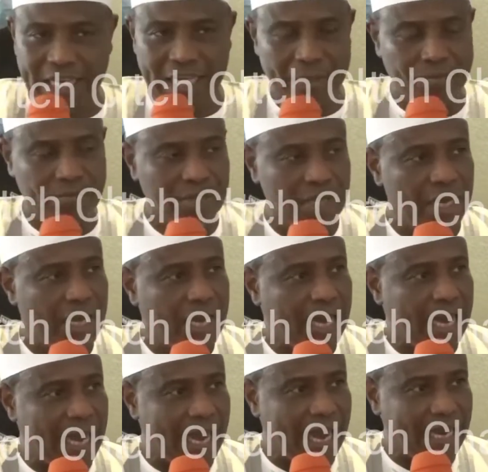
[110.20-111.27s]
him,
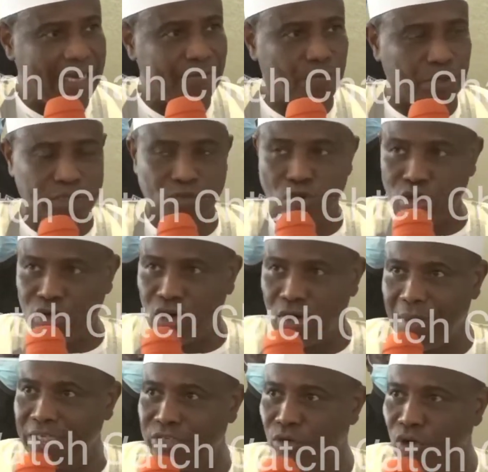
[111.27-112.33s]
uh, and, but God
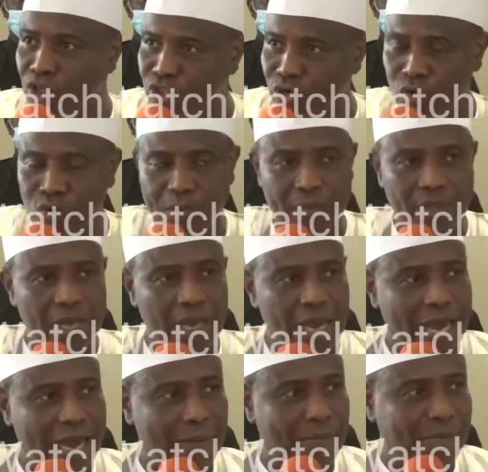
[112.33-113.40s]
Almighty also
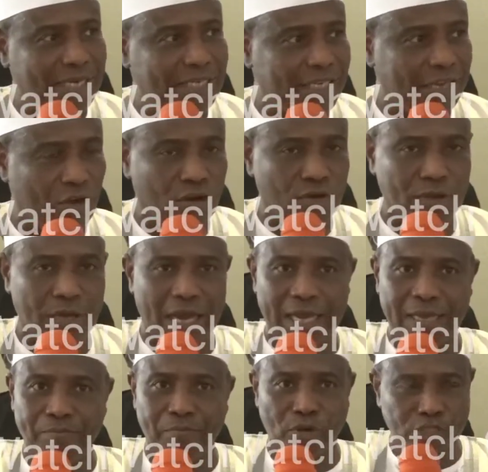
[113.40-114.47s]
uh, made it all, uh,
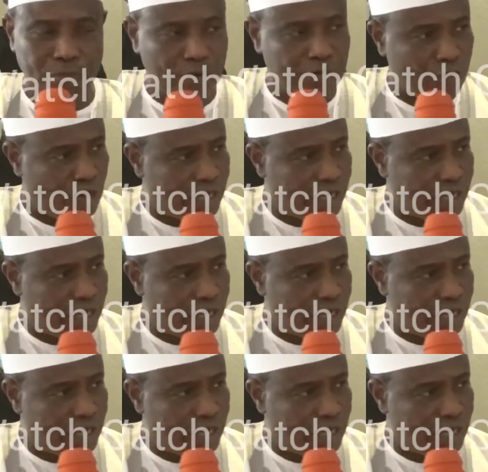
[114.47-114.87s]
impossible for